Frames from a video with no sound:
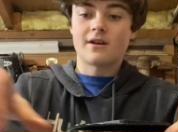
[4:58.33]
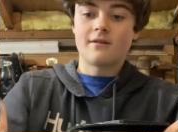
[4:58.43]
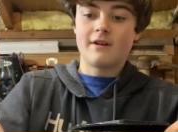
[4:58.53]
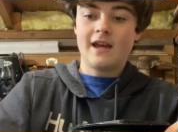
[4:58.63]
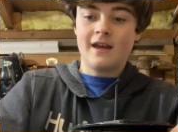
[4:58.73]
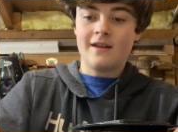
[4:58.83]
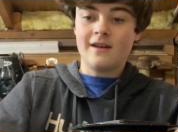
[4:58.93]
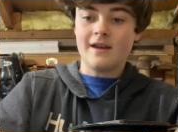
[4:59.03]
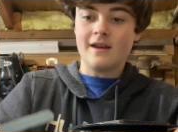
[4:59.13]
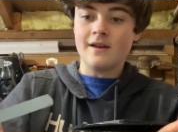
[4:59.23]
to go ahead
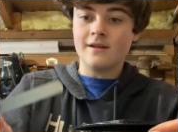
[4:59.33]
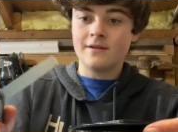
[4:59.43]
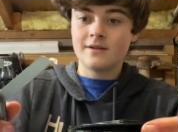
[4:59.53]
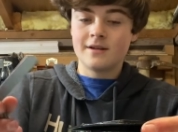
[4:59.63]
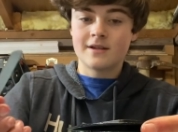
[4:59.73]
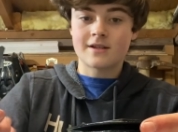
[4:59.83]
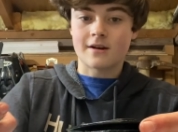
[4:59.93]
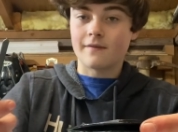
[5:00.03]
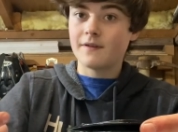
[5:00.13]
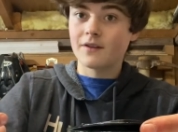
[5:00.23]
and stick
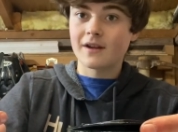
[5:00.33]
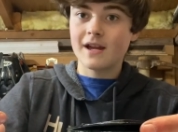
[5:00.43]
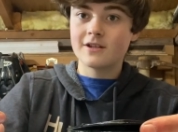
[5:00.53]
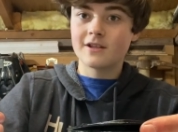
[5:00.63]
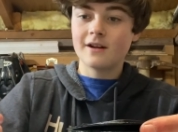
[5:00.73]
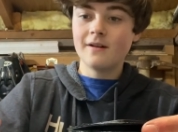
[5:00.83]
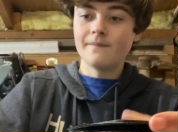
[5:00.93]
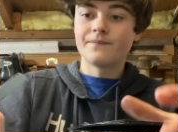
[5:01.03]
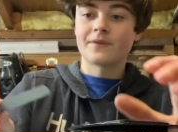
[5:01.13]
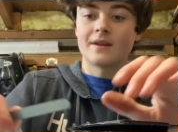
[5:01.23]
our feeler gauge in there.
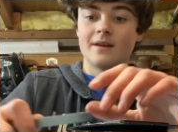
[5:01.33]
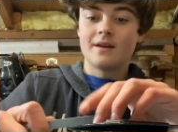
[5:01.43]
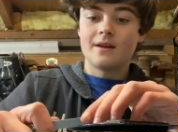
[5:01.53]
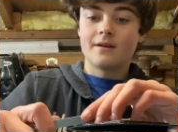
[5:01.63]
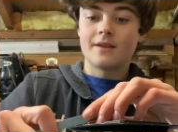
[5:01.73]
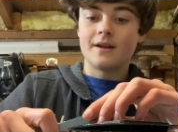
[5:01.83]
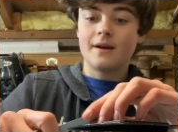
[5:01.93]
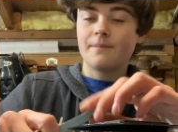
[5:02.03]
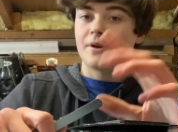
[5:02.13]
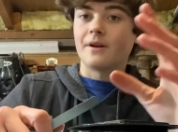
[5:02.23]
The
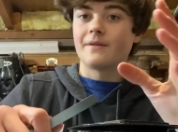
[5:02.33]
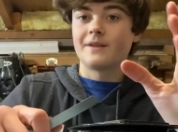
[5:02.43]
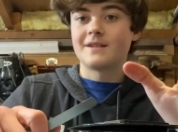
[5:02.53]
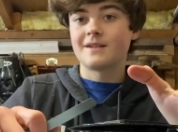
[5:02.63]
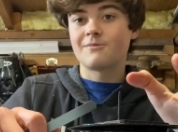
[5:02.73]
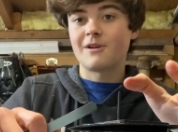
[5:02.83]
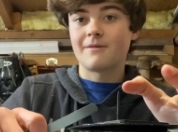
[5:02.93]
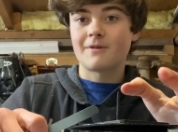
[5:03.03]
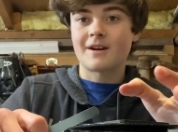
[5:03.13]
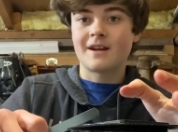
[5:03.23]
number, this is where
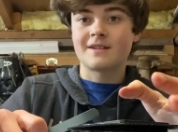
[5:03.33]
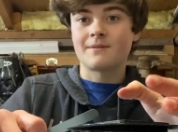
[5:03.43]
we're going to get some